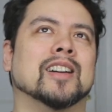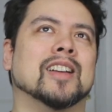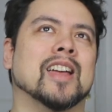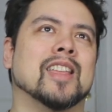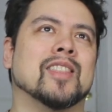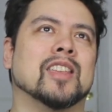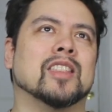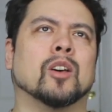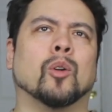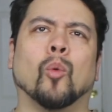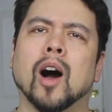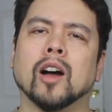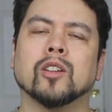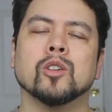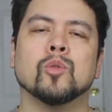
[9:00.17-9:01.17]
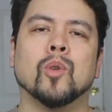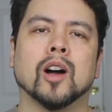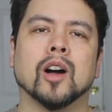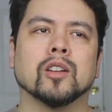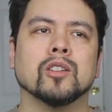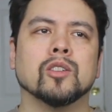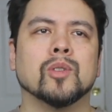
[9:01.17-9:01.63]
and then the Waku
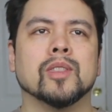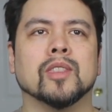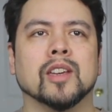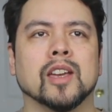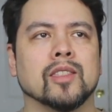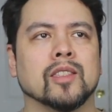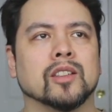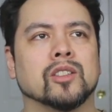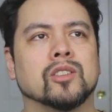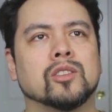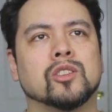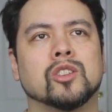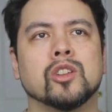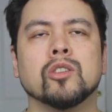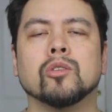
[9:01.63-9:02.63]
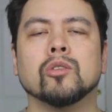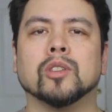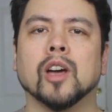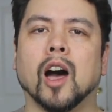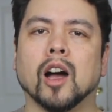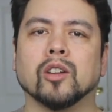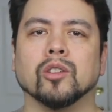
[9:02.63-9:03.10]
Waku and the and the
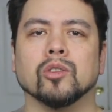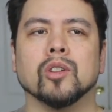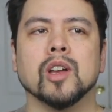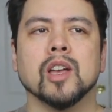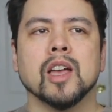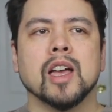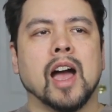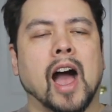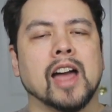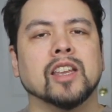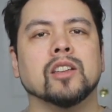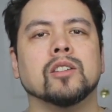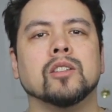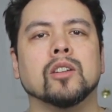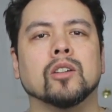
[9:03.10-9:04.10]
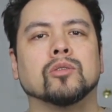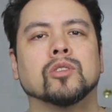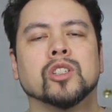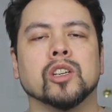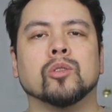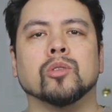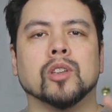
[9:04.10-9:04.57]
Chikutaku. I didn't know
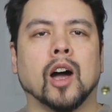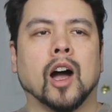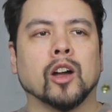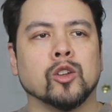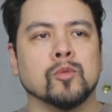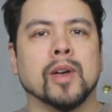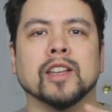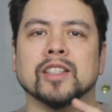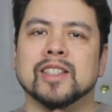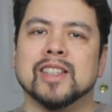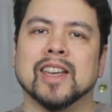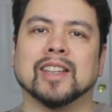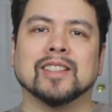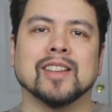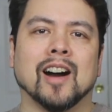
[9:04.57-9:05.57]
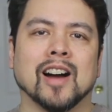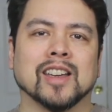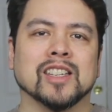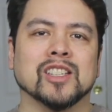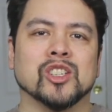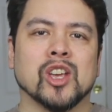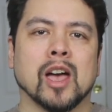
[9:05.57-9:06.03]
Chikutaku meant TikTok
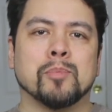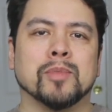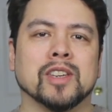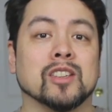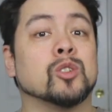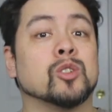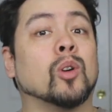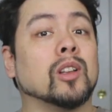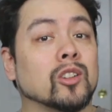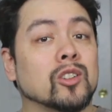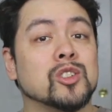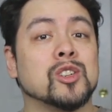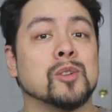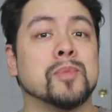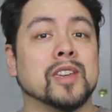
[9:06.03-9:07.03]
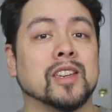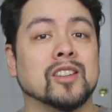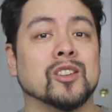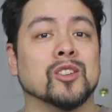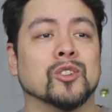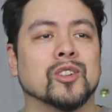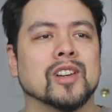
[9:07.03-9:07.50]
in Japanese, so I learned something
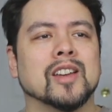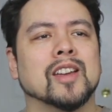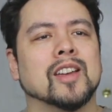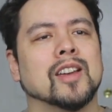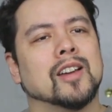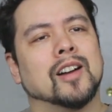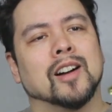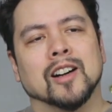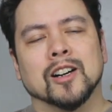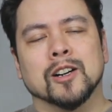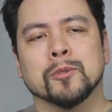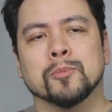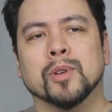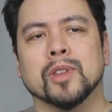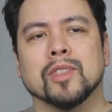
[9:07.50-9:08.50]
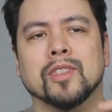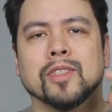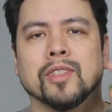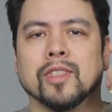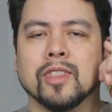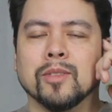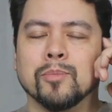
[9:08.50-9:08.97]
new. Uh, but
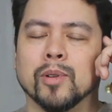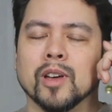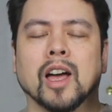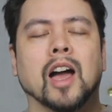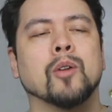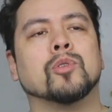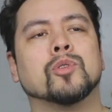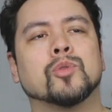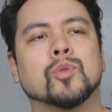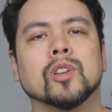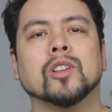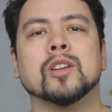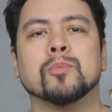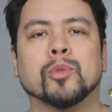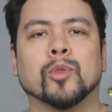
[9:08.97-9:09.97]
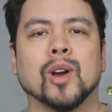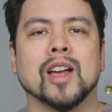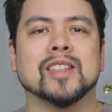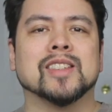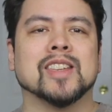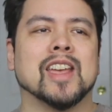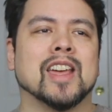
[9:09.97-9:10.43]
but I was really
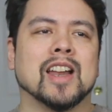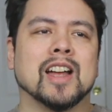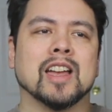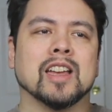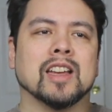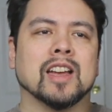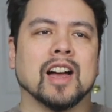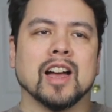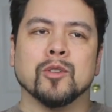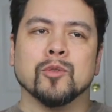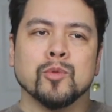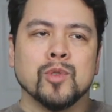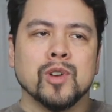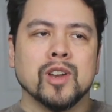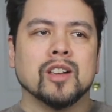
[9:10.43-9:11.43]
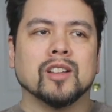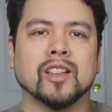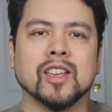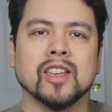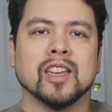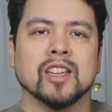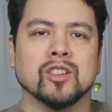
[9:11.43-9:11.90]
impressed, and I I
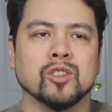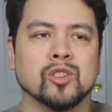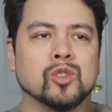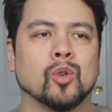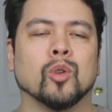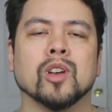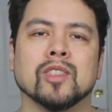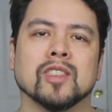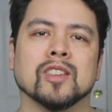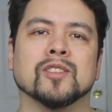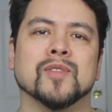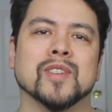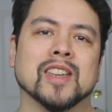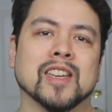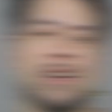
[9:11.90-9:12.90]
really enjoyed this video.